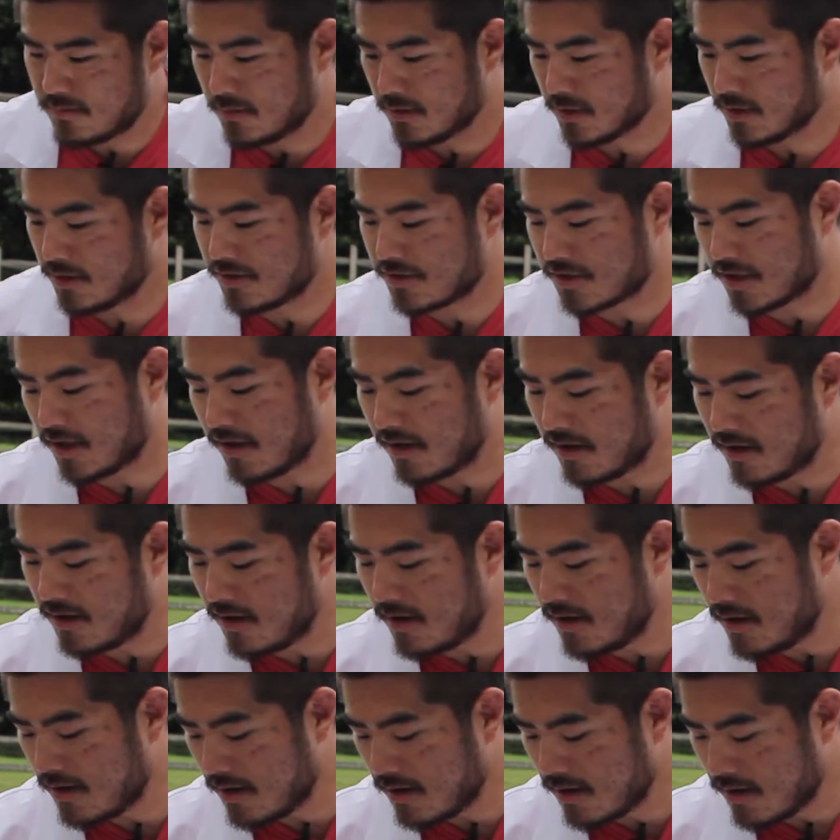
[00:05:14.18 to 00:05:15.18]
Legit.
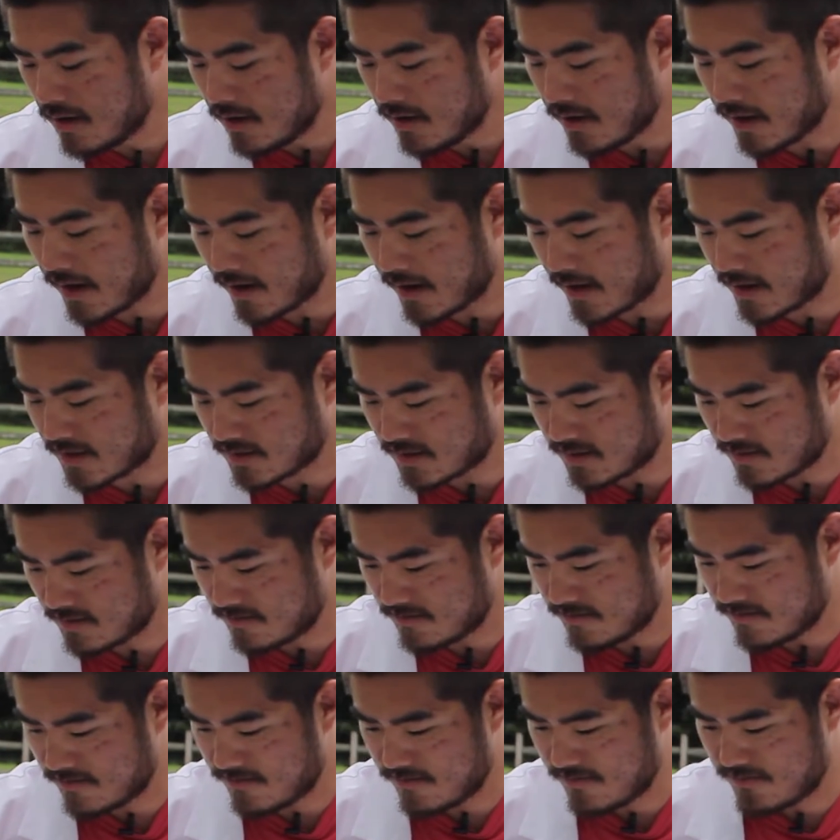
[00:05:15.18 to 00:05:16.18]
There it is.
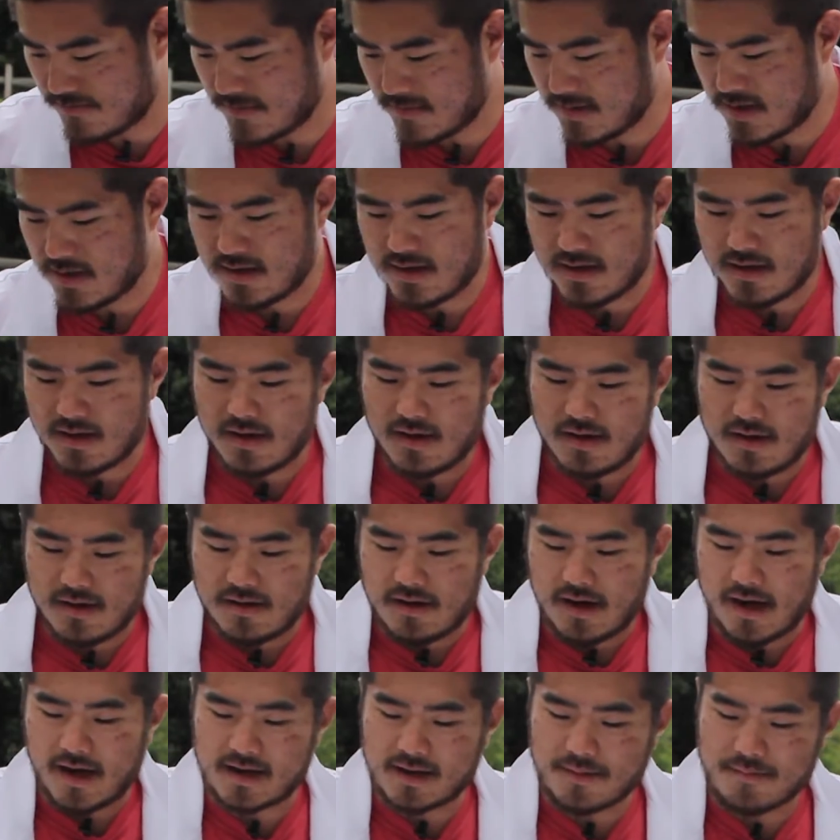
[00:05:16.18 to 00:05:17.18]

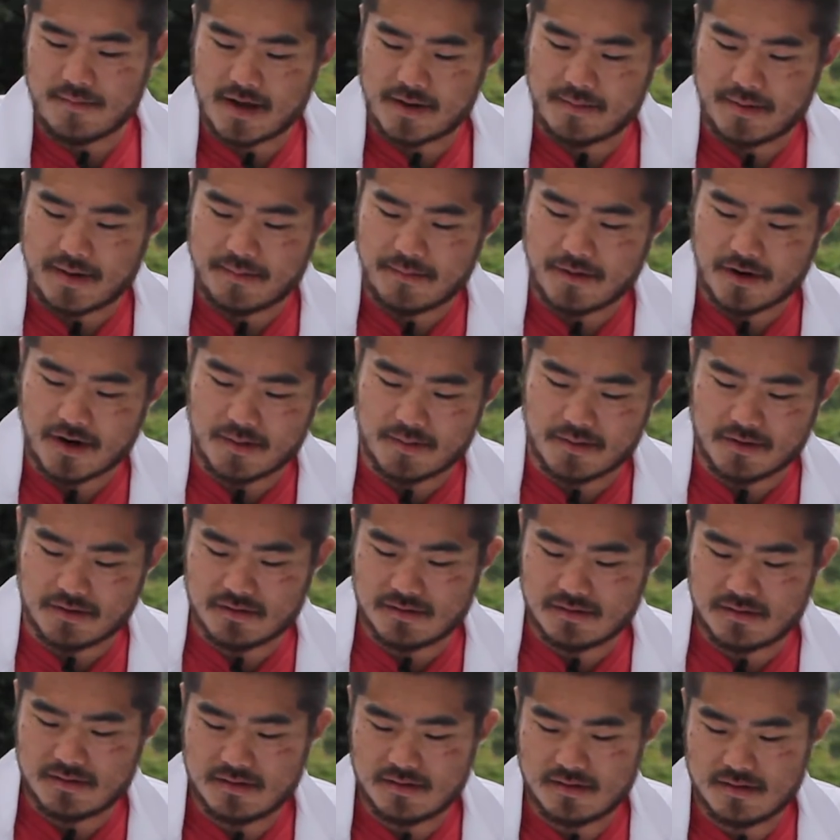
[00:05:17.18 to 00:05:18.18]
I can make my
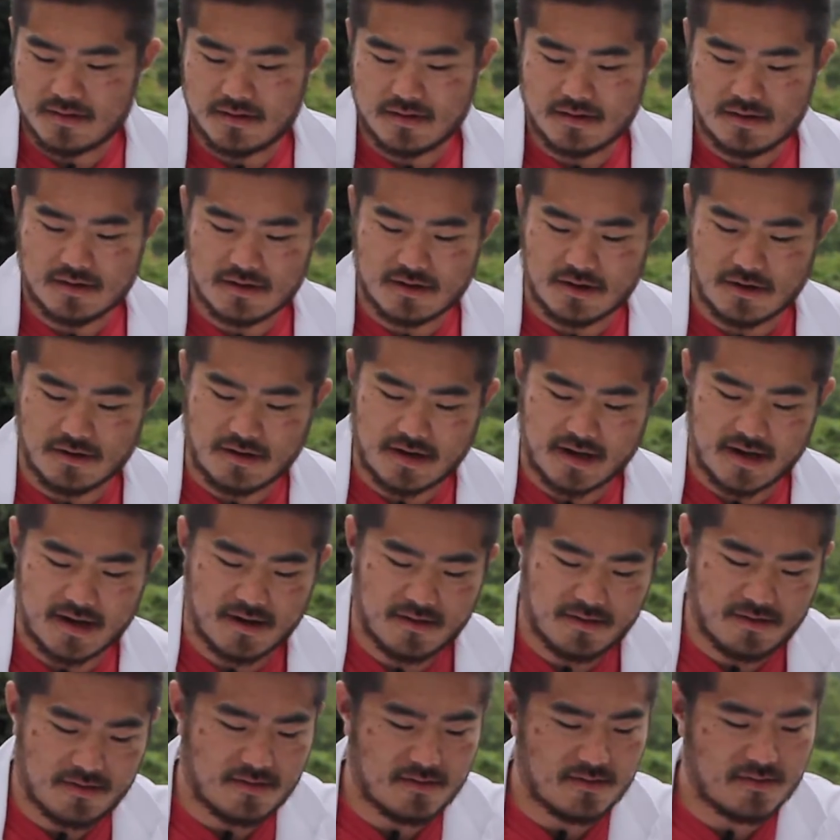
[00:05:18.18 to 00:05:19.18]
marble go
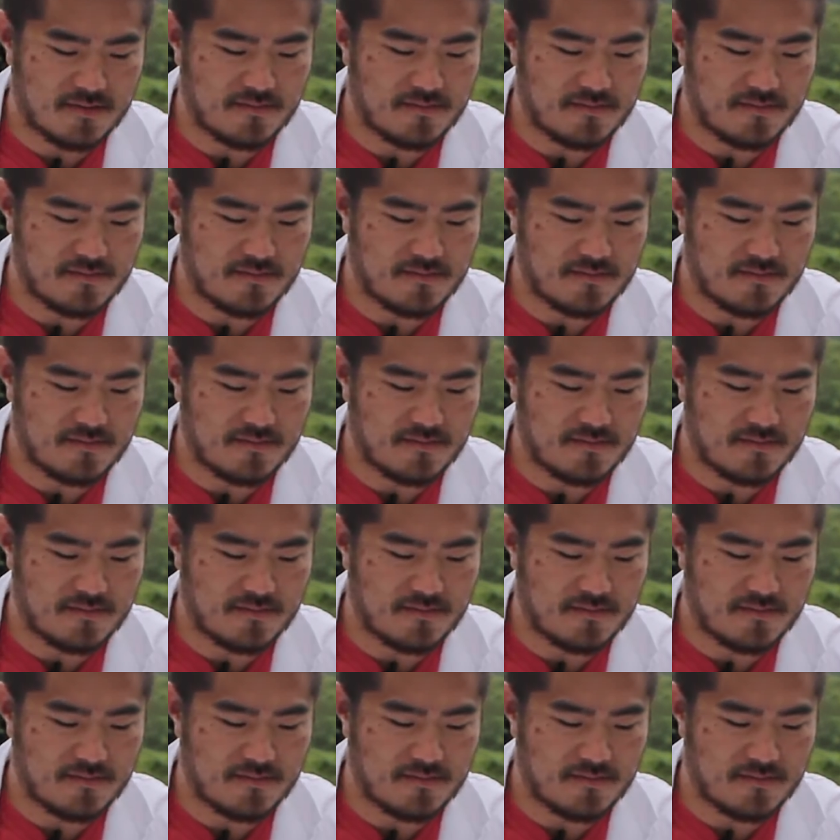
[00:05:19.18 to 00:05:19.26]
down